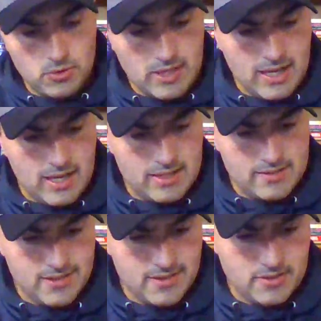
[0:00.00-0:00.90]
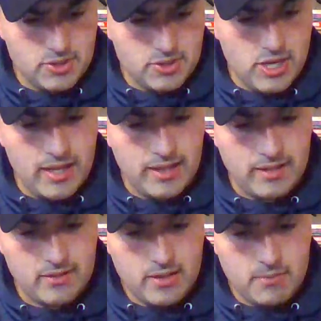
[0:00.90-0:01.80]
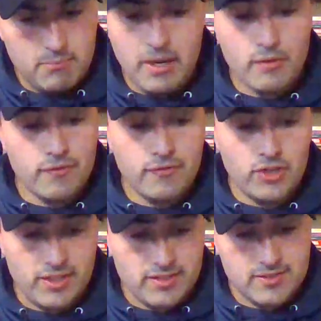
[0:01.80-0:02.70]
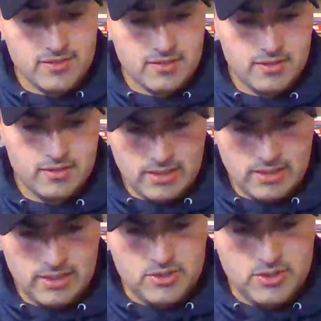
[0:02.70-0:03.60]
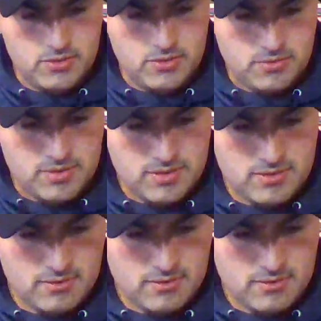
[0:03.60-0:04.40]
Hans that the giant, Barefootus, needed shoes.